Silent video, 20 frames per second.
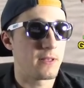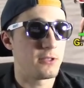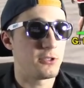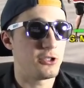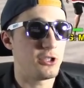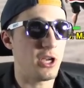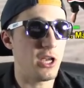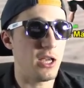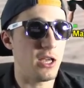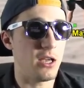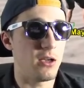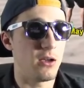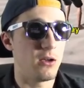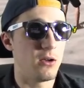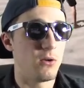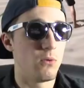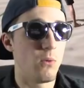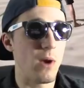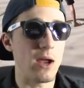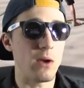Gee,
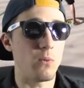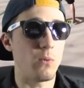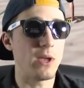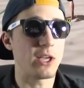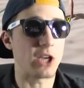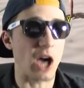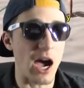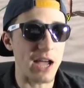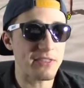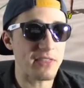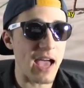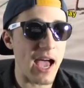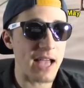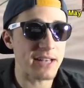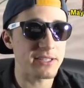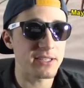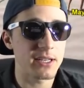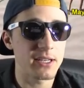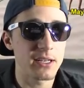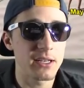wait, we got
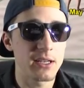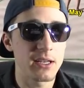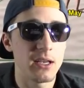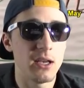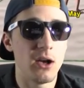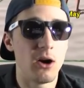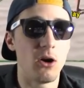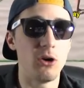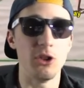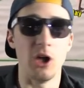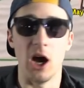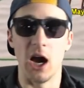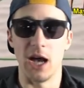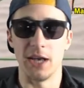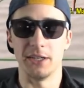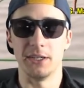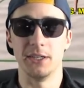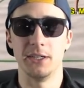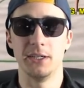that? Hold on.